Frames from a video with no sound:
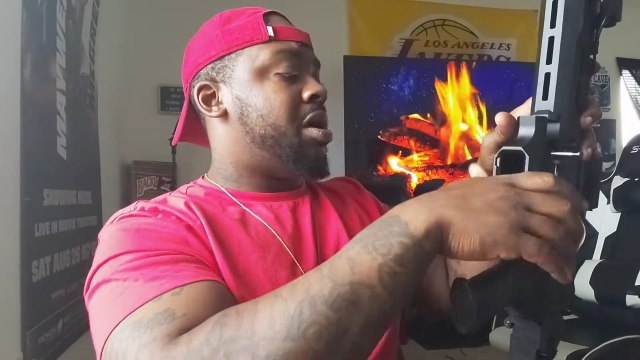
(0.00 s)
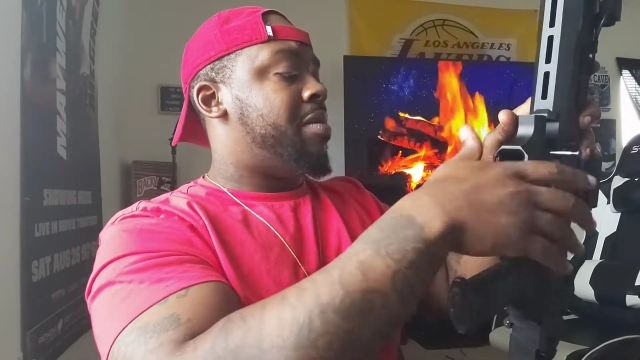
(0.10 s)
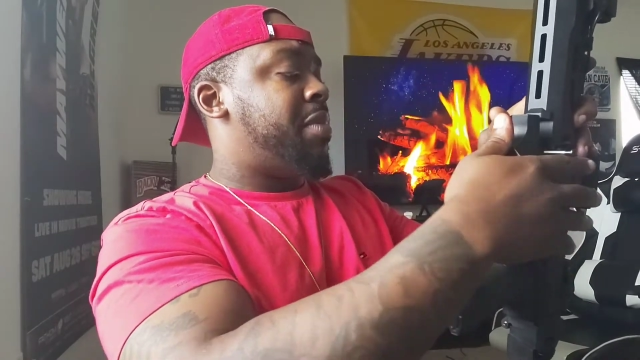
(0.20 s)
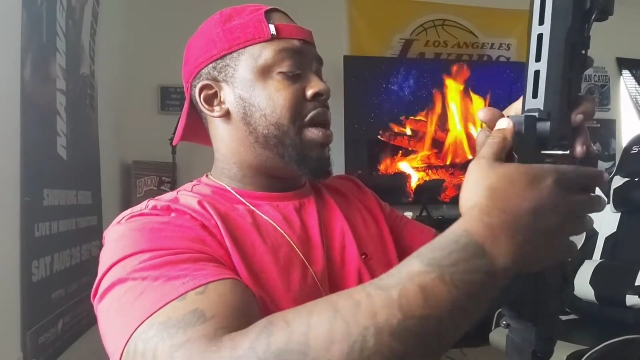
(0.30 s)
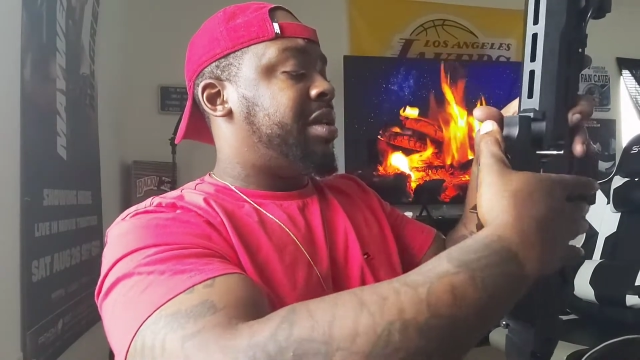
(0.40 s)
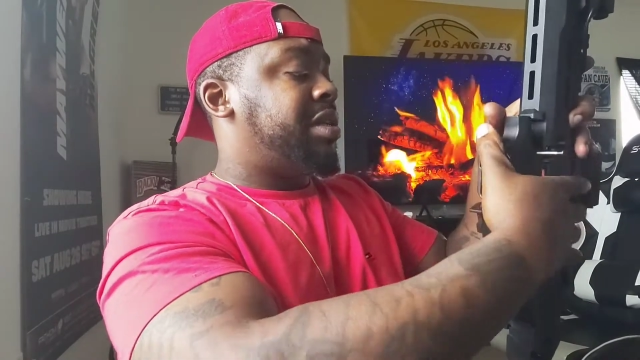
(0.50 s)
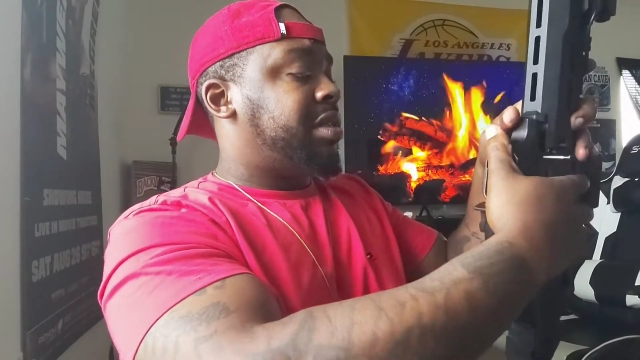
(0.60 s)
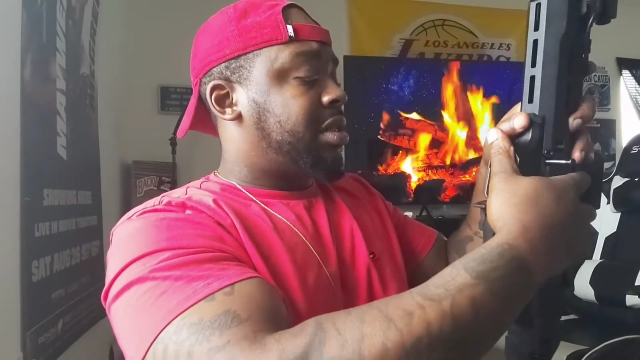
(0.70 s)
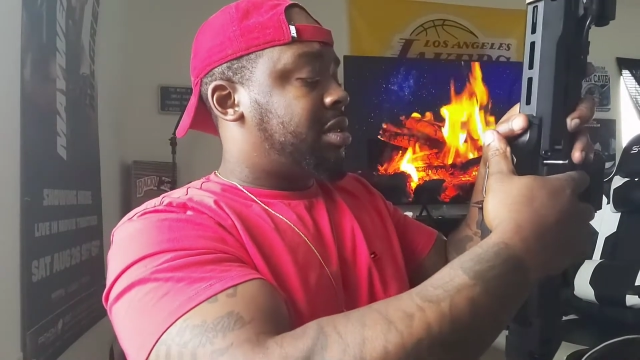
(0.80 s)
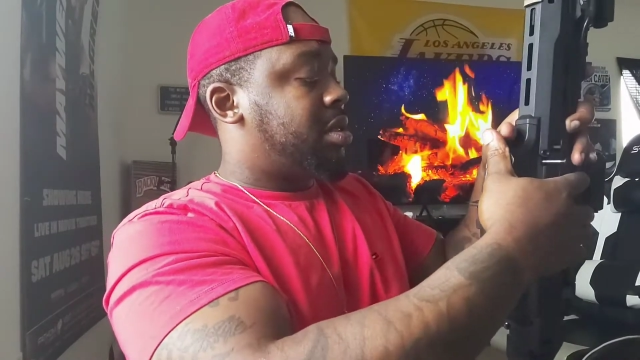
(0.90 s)

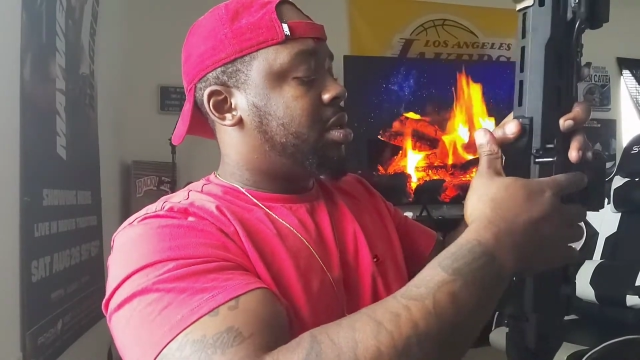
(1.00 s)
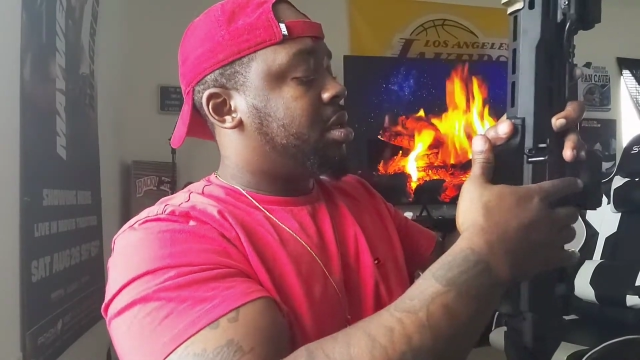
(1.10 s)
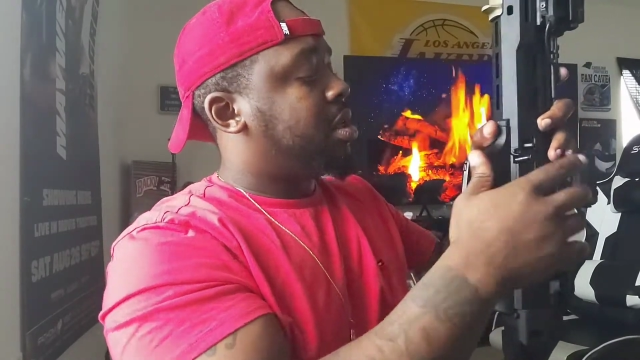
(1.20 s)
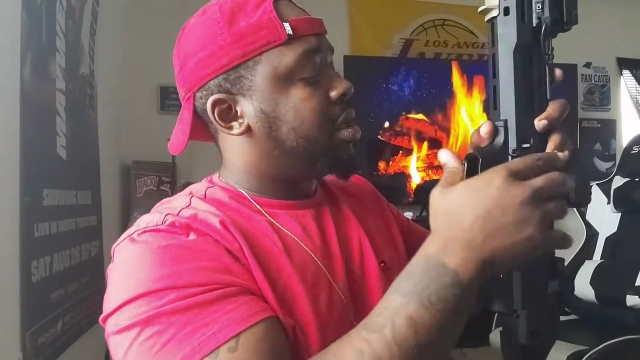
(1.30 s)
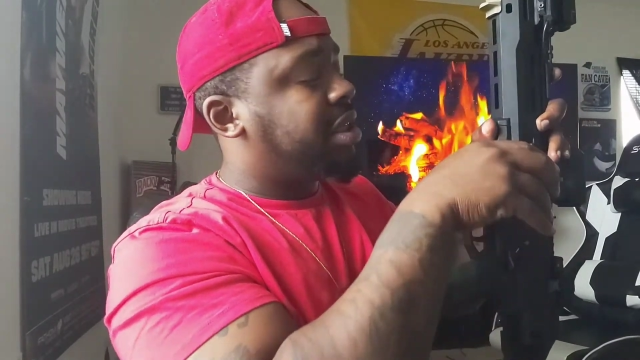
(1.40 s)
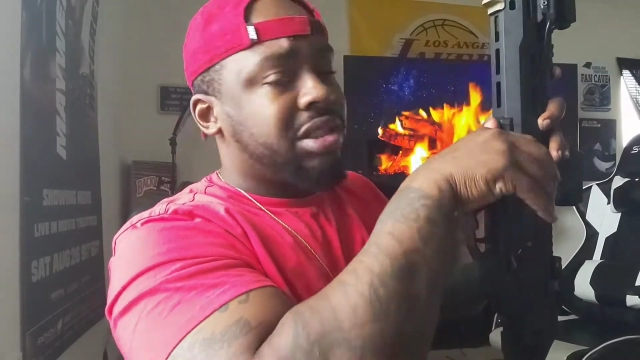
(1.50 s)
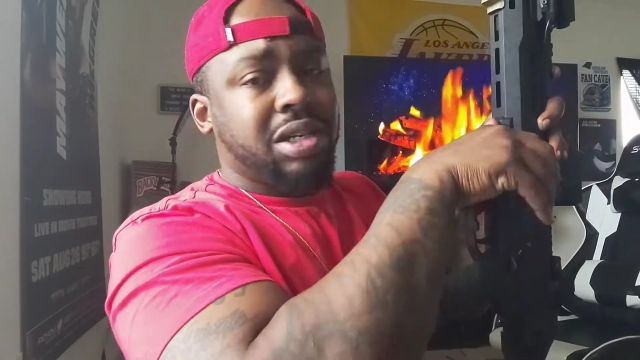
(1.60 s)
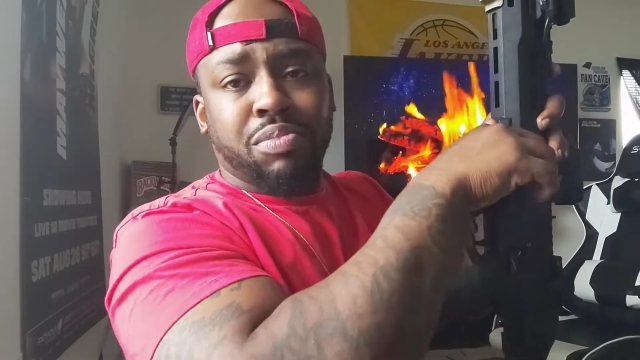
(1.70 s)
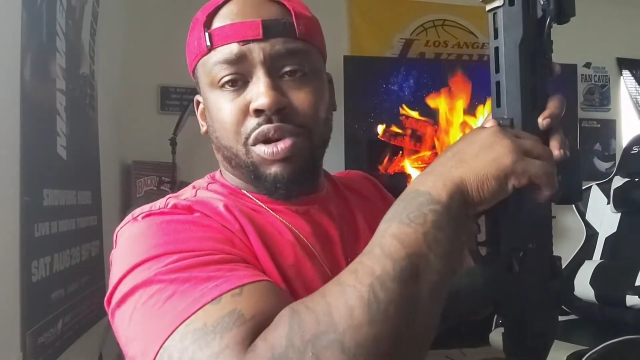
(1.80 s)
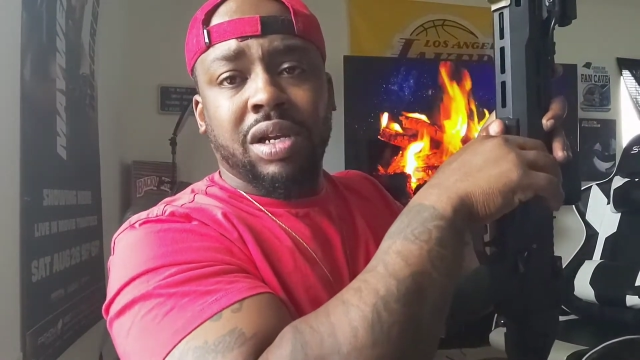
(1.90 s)
maintenance, easy
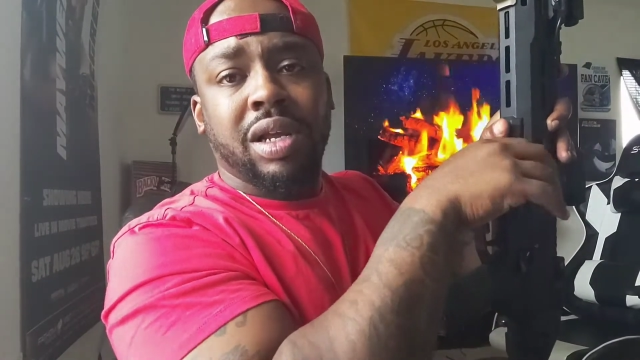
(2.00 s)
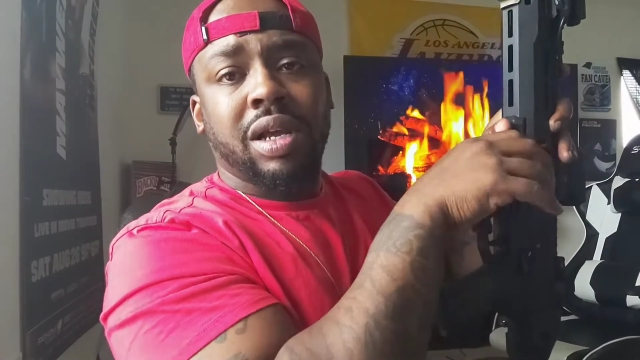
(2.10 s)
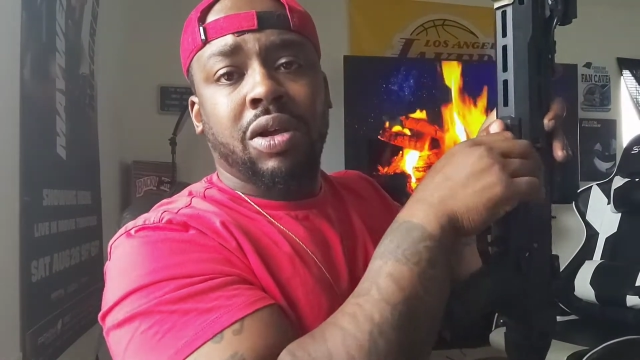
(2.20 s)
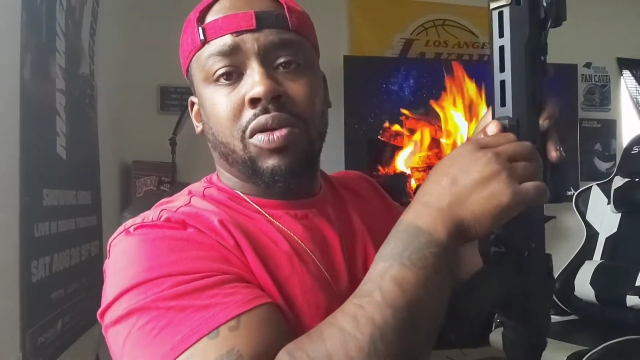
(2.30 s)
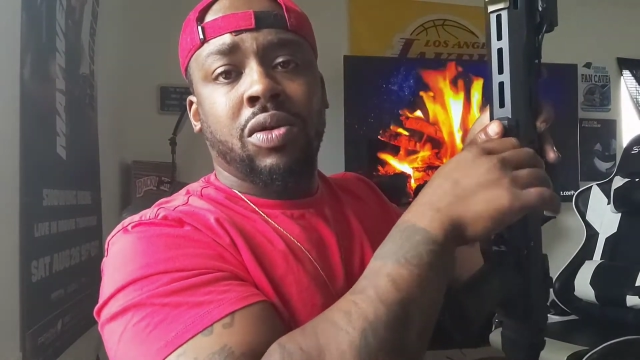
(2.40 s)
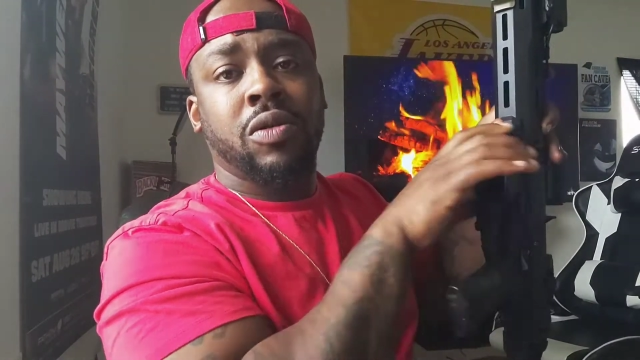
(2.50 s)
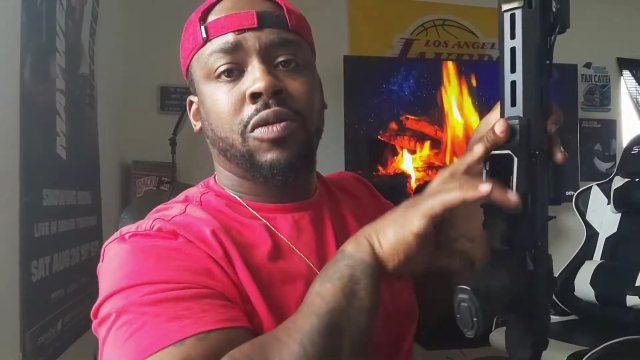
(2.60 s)
to break down,